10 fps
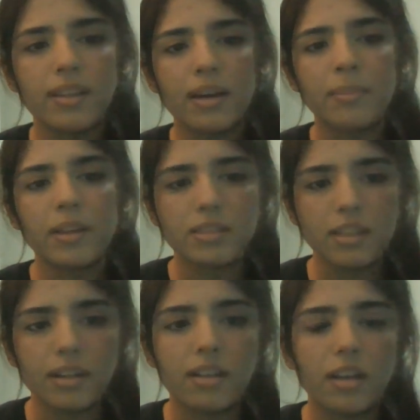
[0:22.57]
that makes
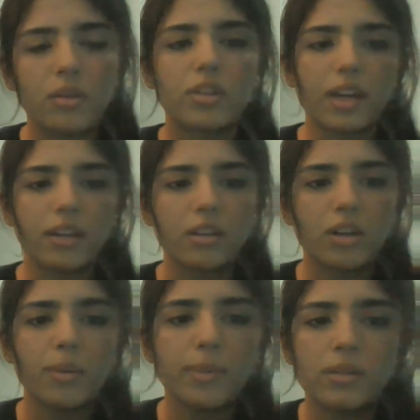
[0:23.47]
it an inorganic
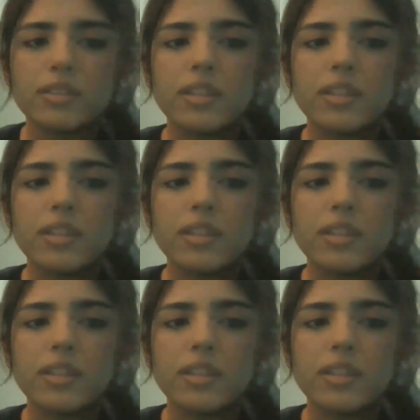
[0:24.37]
compound,